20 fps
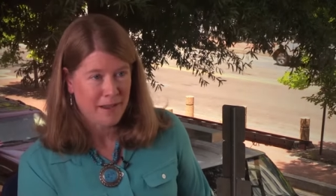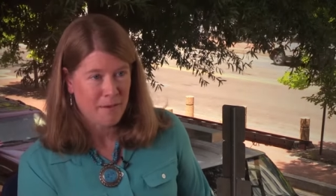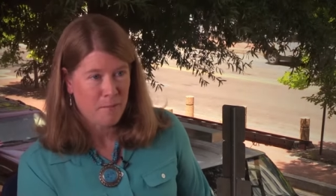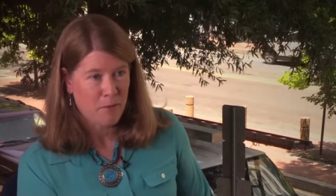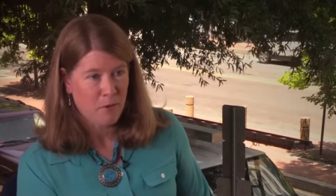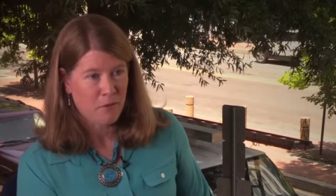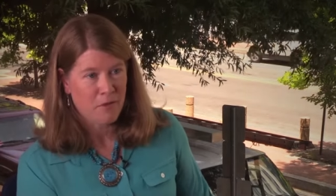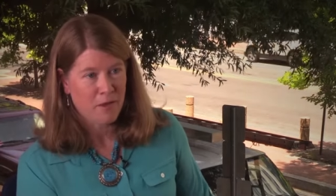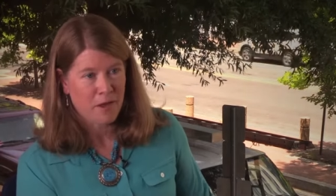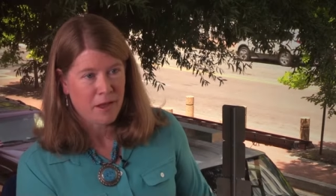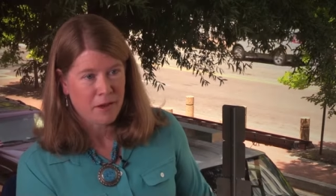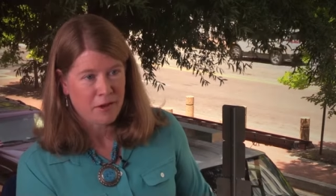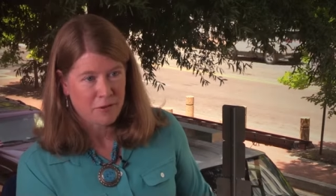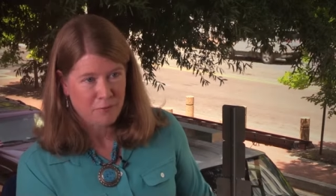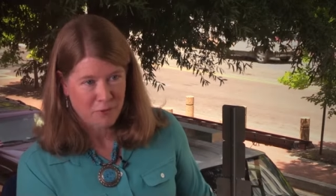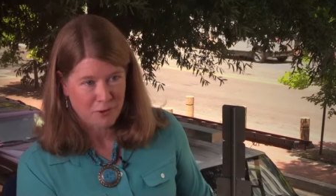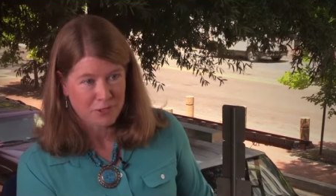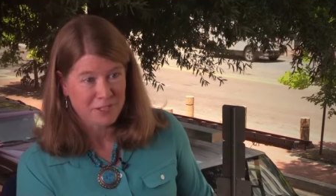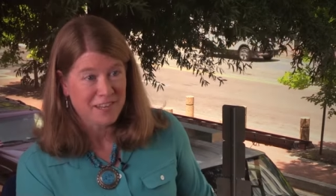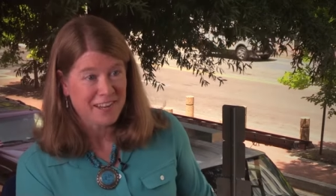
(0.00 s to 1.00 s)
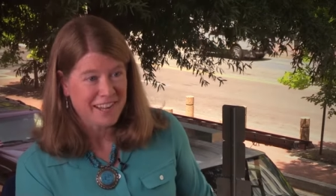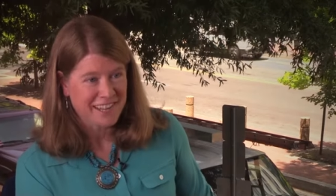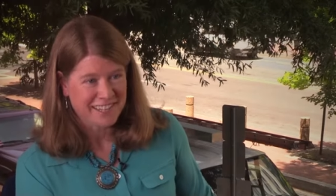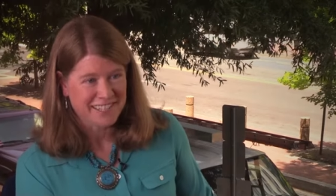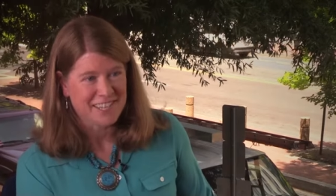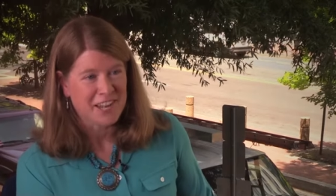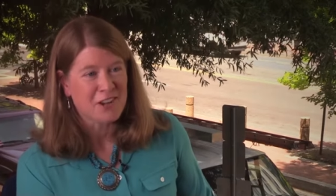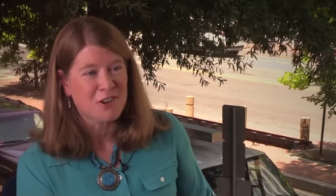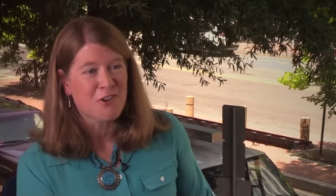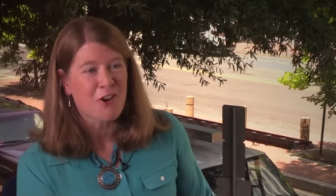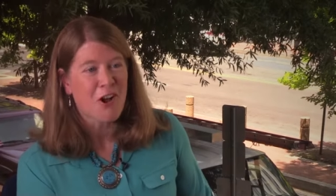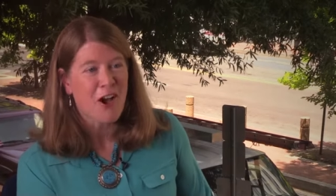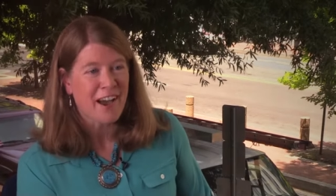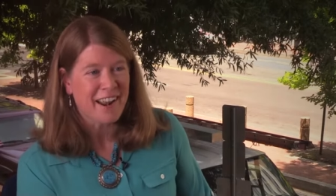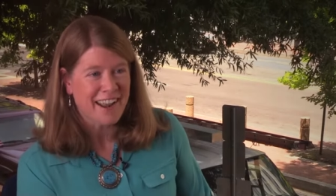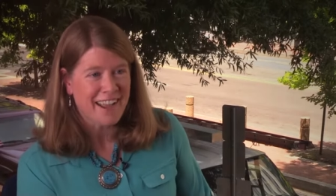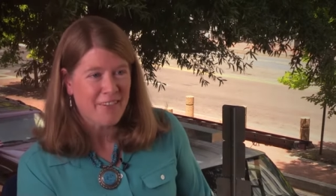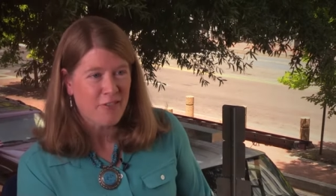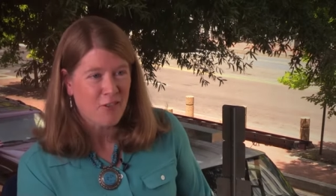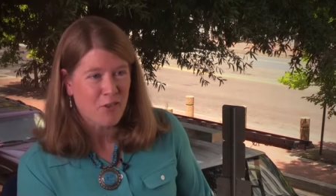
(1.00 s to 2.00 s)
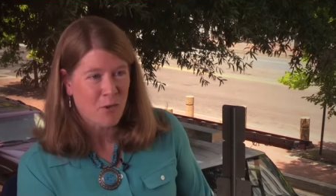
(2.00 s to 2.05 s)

a, both a, a, diversity and gender audit,